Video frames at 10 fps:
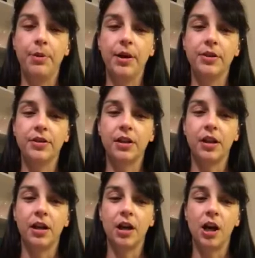But
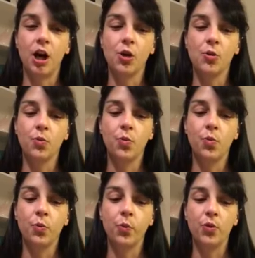I
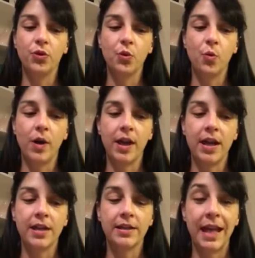was
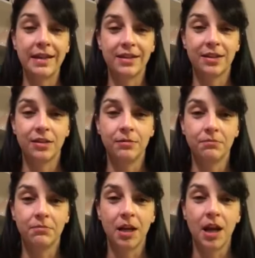always hesitant,
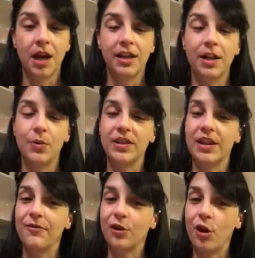and I was
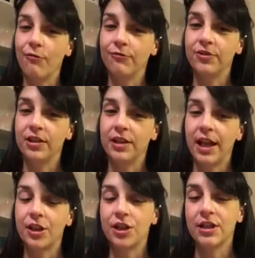never confident
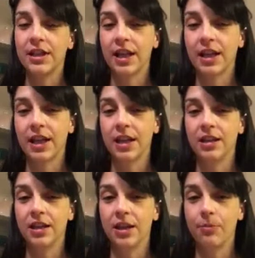actually
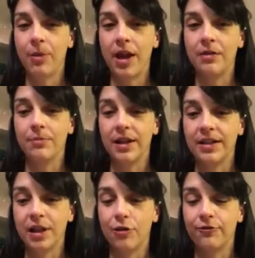taking the pen
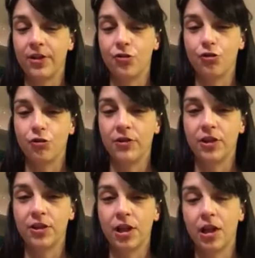myself and drawing
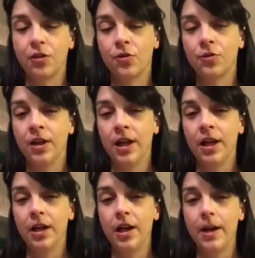the circle.
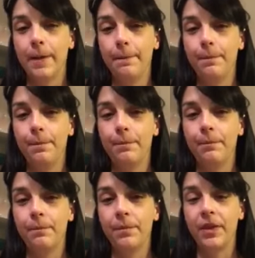
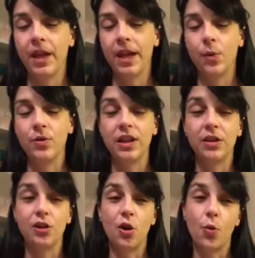It would
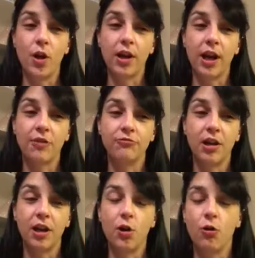either not work out
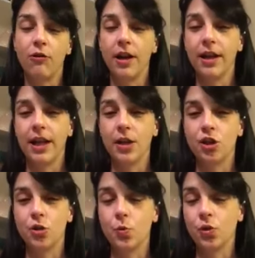right, or it
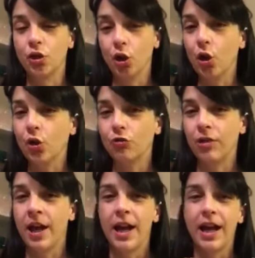just wouldn't look
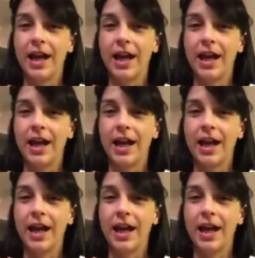right.